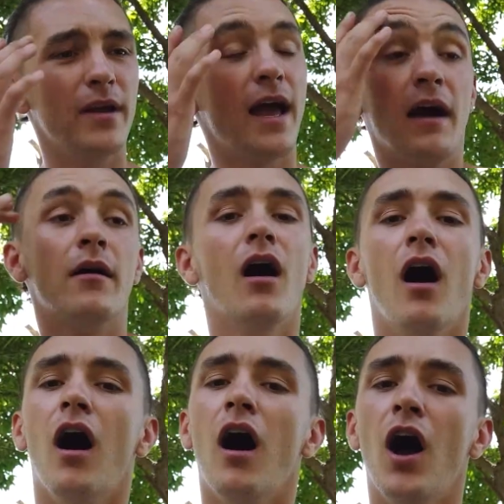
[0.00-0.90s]
But yeah,
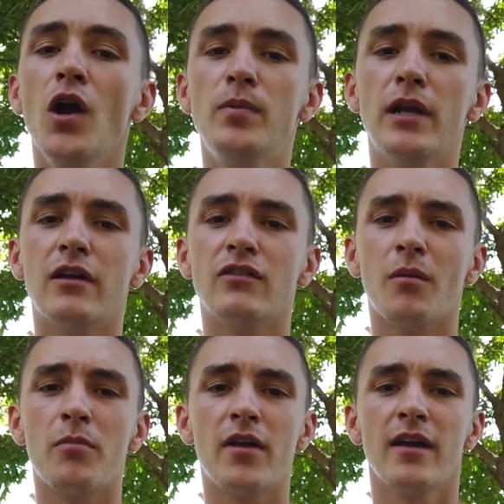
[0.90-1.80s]
hope you learned
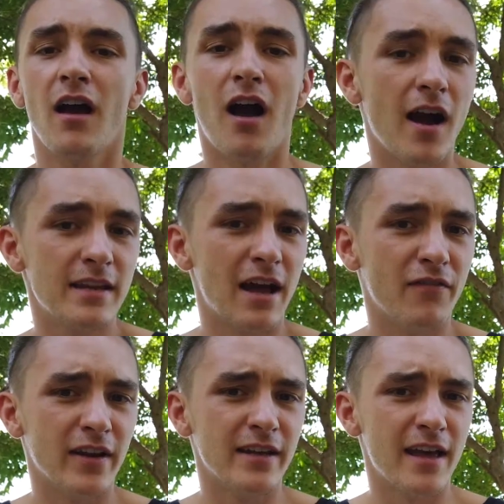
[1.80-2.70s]
something. I
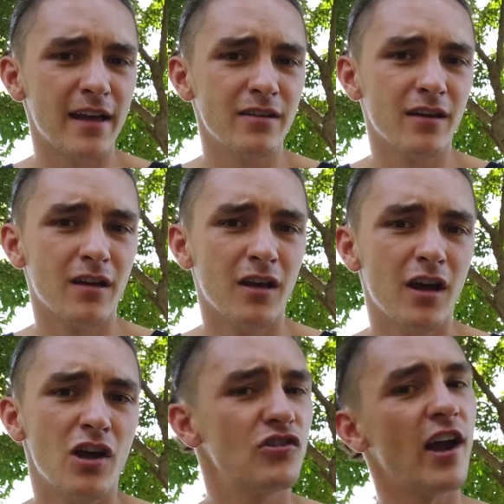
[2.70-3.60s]
definitely did.
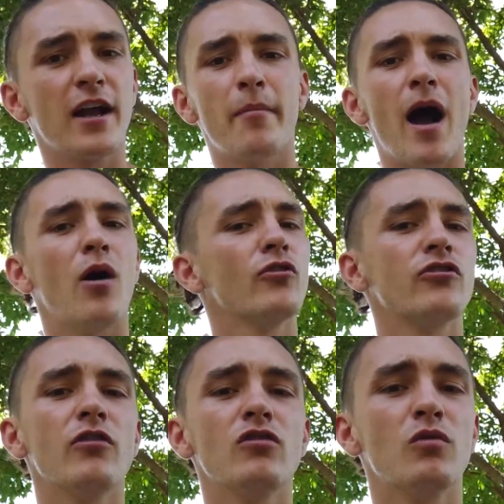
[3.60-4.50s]
Check them out,
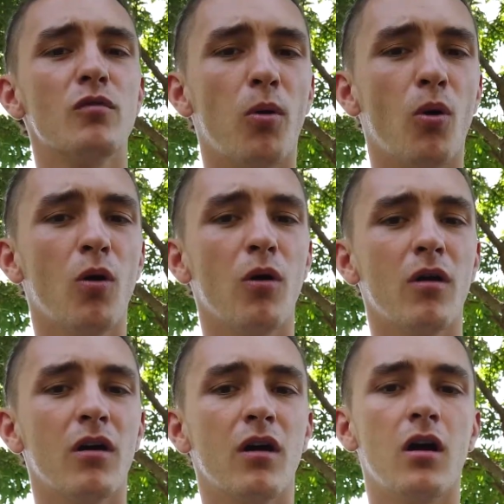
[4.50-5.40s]
show some support.
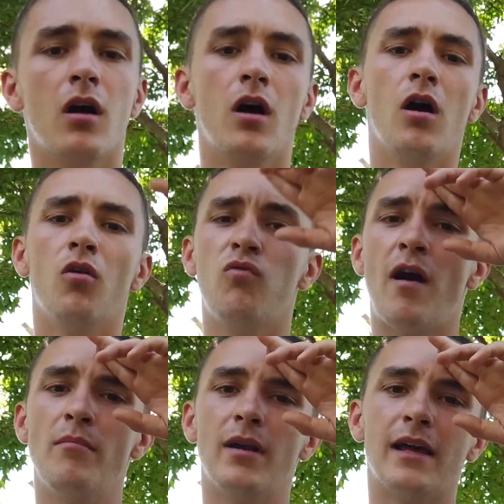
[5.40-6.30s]

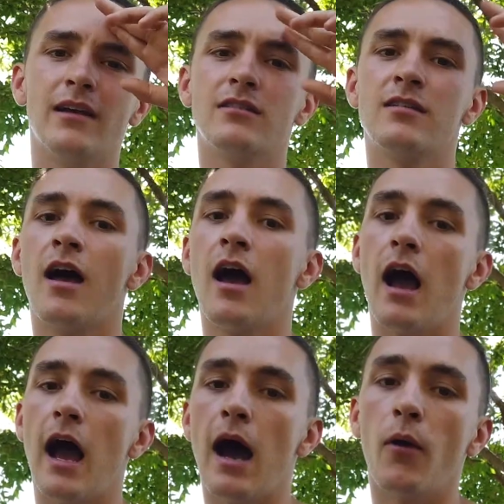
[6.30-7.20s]
Ramblings
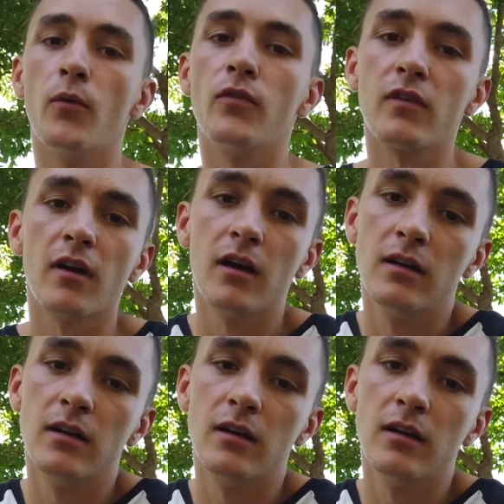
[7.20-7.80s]
out.